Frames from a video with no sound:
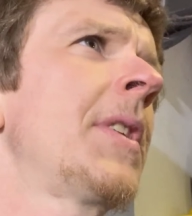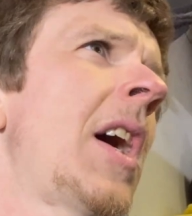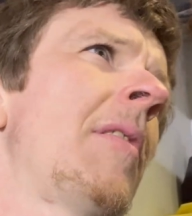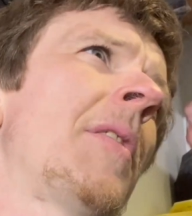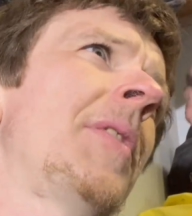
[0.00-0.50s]
to
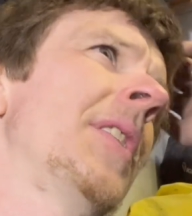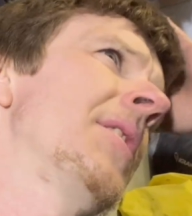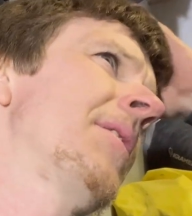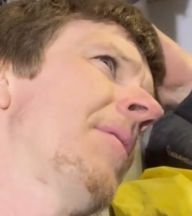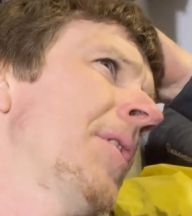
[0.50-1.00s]
have our
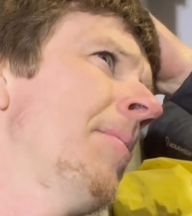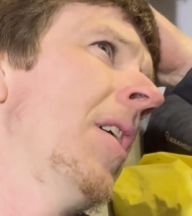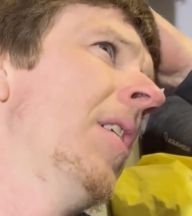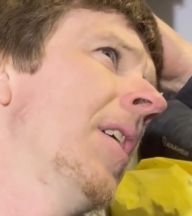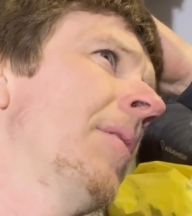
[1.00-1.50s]
fittings for
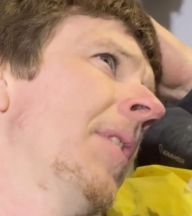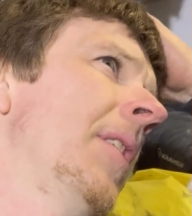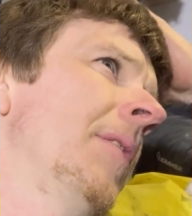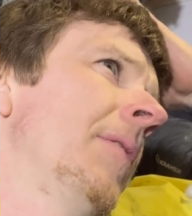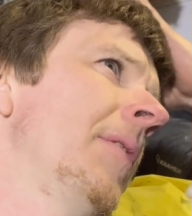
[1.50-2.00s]
tomorrow, aren't we?
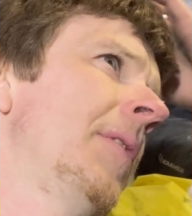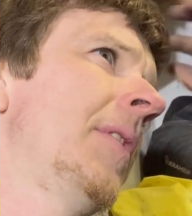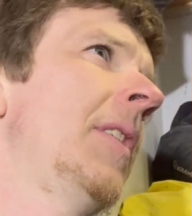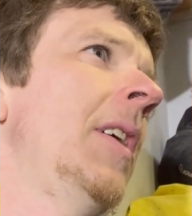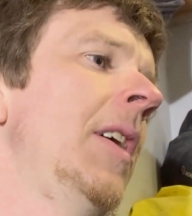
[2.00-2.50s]

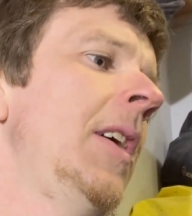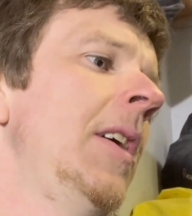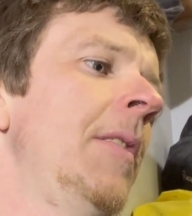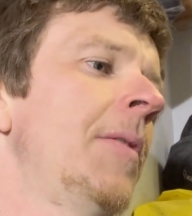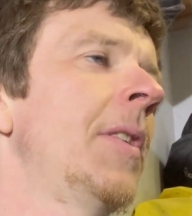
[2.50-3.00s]

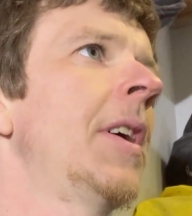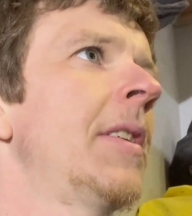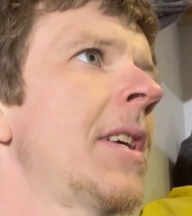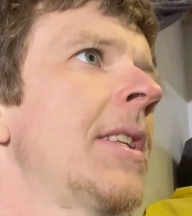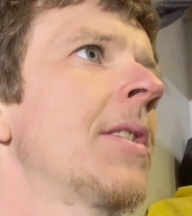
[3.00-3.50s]
For the
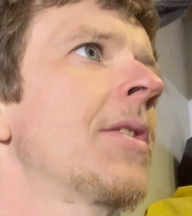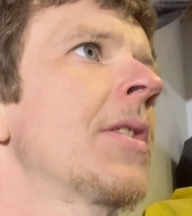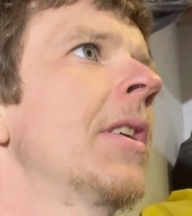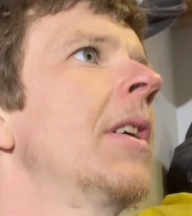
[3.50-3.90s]
sensors.